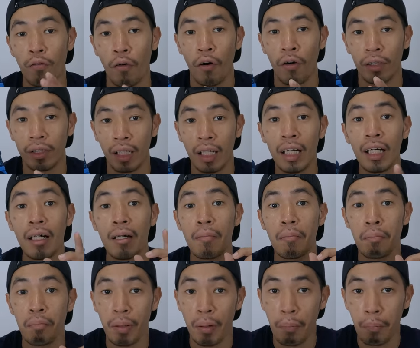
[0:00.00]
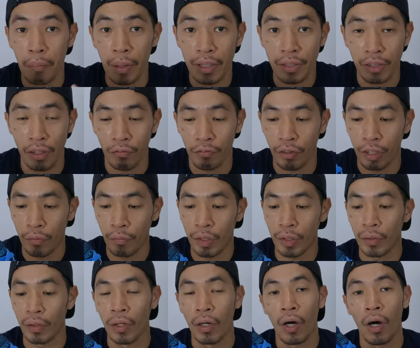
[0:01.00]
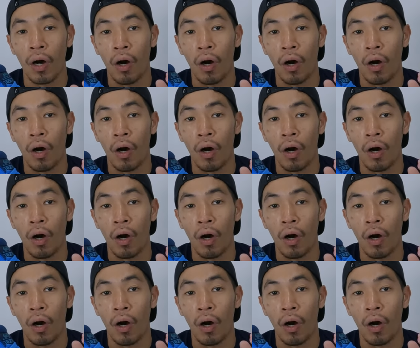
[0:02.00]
for the purpose of review.